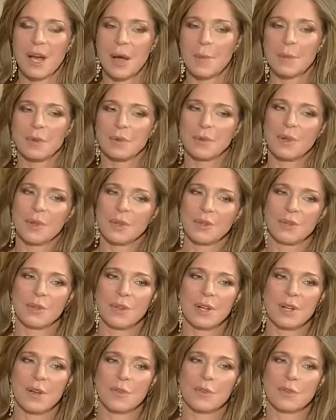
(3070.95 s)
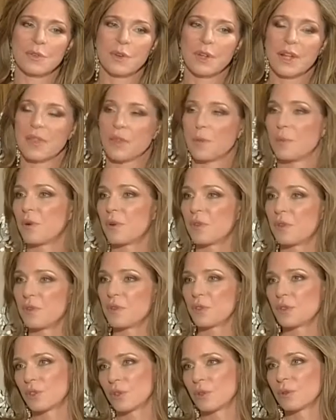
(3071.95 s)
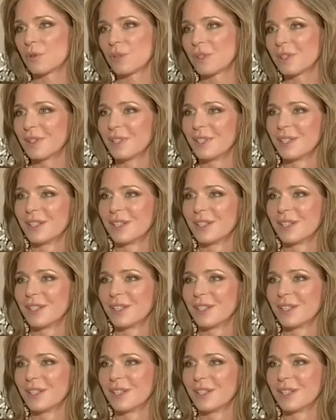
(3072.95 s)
I mean, you can never forget the birth of your children.